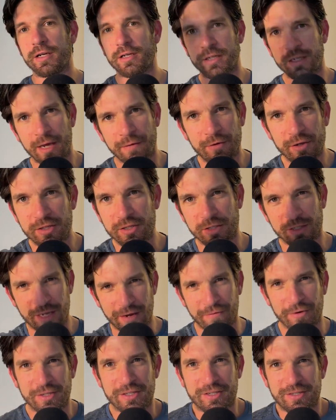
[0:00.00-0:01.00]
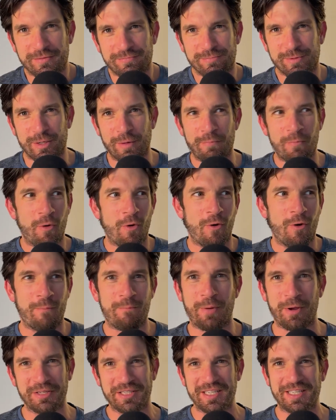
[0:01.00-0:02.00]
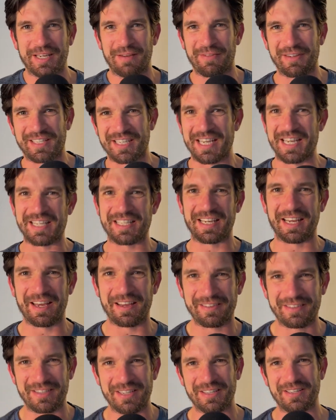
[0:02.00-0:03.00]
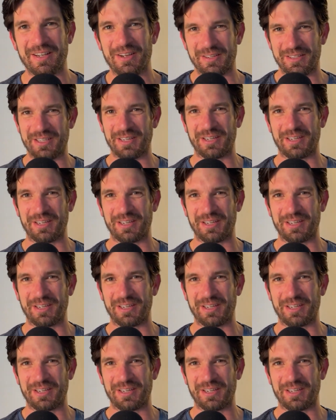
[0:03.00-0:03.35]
Give us some more positivity to look.